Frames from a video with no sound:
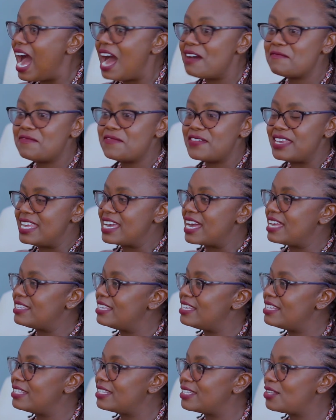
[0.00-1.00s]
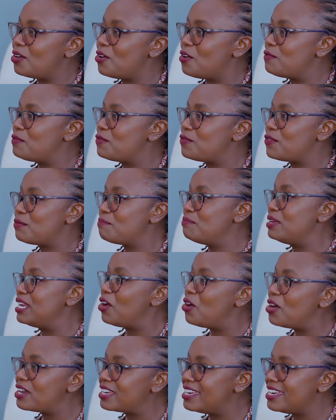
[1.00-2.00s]
I'm feeling a sense of
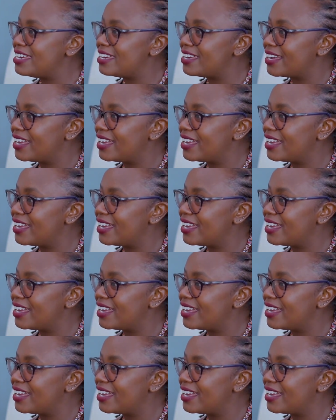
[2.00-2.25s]
belonging.